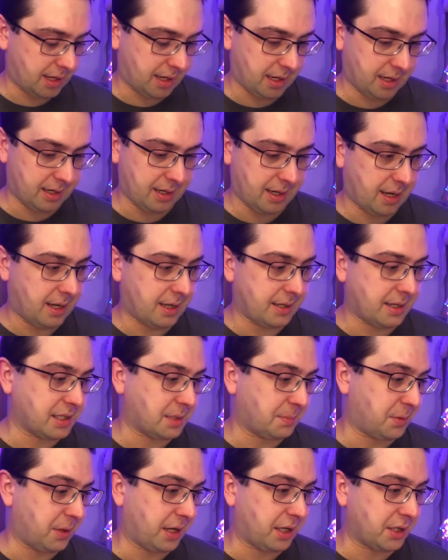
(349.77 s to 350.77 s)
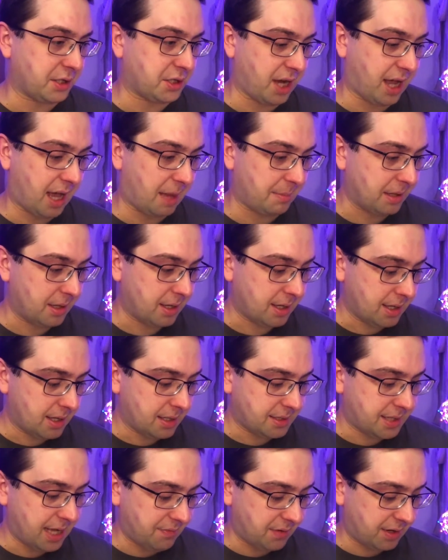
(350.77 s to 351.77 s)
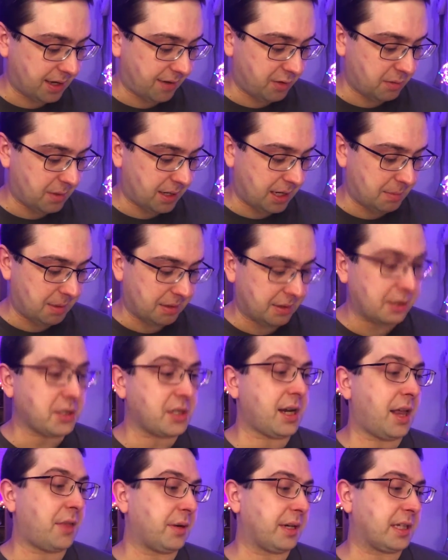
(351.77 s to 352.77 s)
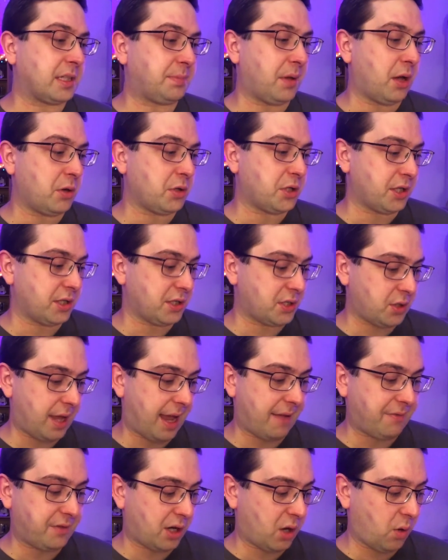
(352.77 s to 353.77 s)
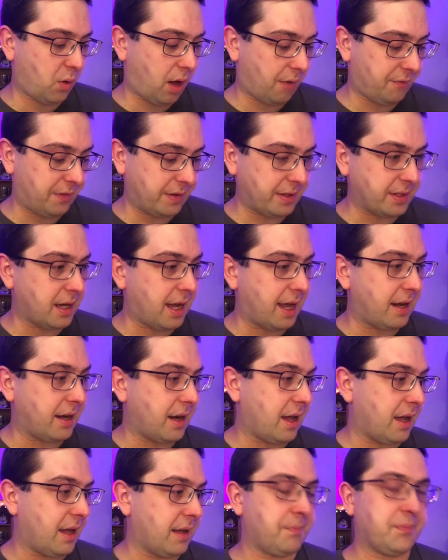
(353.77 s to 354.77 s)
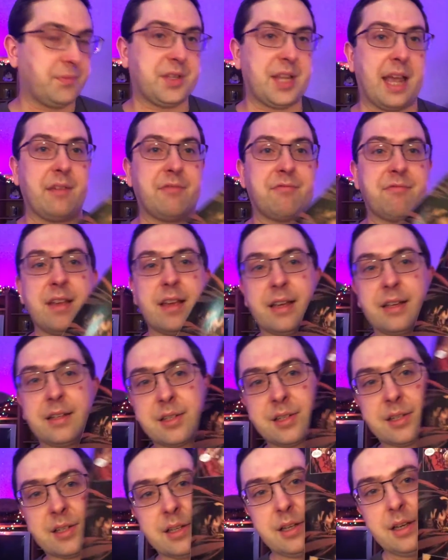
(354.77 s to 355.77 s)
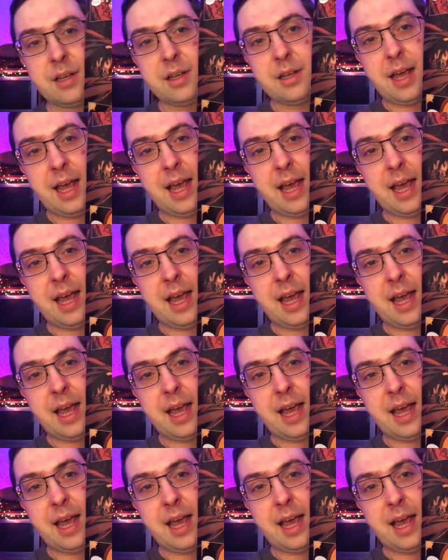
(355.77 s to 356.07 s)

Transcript: And does a pretty good job saving everybody. But there's another explosion, so they have to go off and save things.